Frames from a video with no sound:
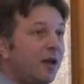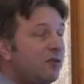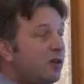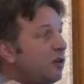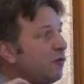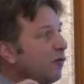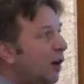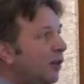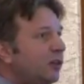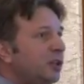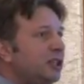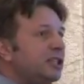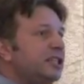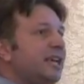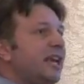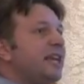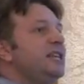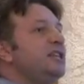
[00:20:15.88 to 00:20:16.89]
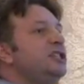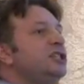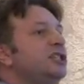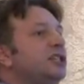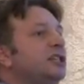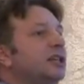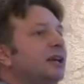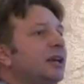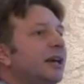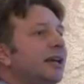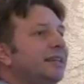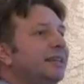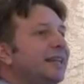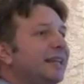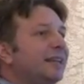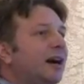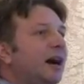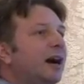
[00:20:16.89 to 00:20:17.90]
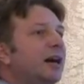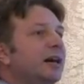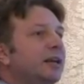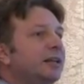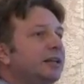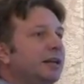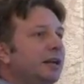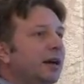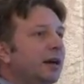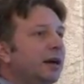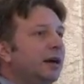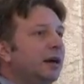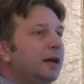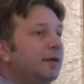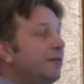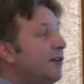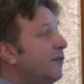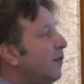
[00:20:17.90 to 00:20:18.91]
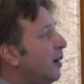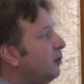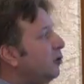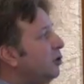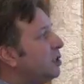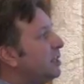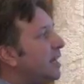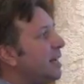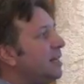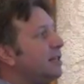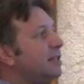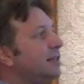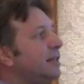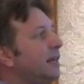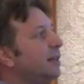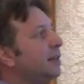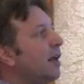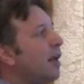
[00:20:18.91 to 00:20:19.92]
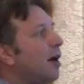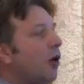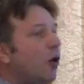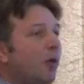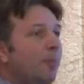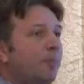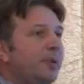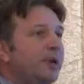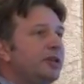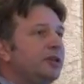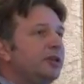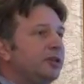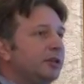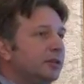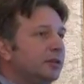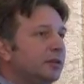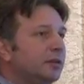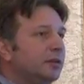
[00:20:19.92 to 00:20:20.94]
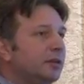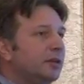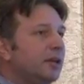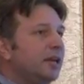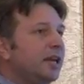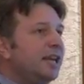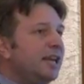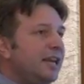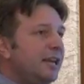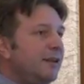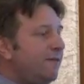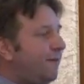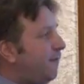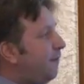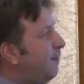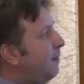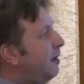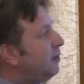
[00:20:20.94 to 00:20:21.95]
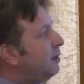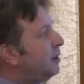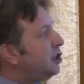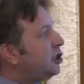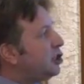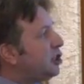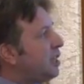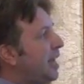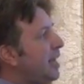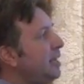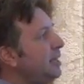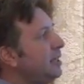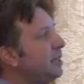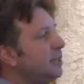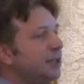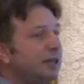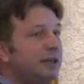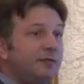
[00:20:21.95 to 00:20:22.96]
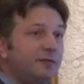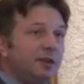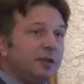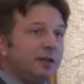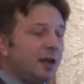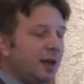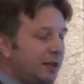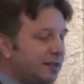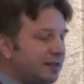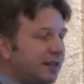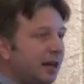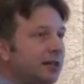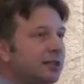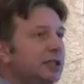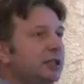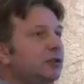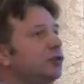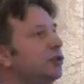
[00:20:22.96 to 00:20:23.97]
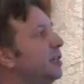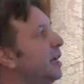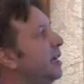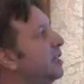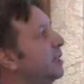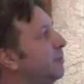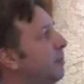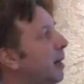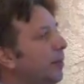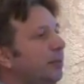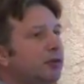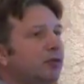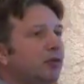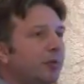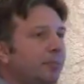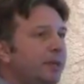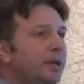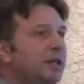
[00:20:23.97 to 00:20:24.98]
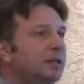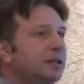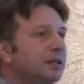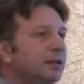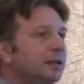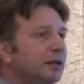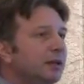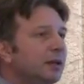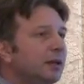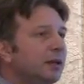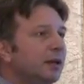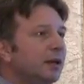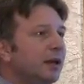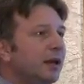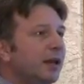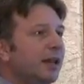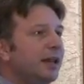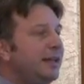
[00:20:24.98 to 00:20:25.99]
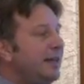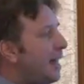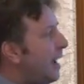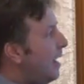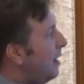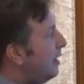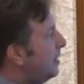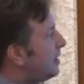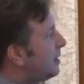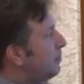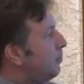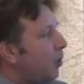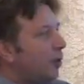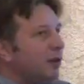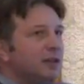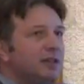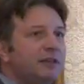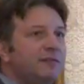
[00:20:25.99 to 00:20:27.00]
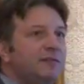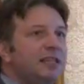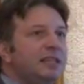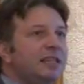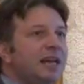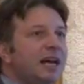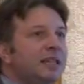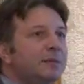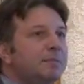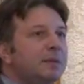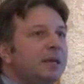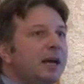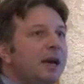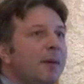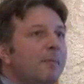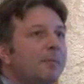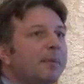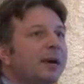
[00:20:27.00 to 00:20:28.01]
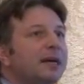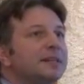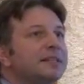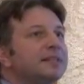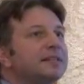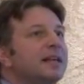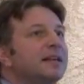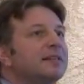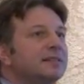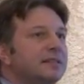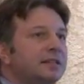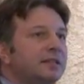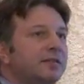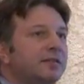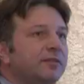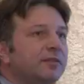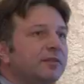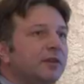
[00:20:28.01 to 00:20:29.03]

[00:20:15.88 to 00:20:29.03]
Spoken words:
We want to change that idea. We want to change that opinion. If we will change, if we succeed to change the public opinion, then this policy will not be price sensitive.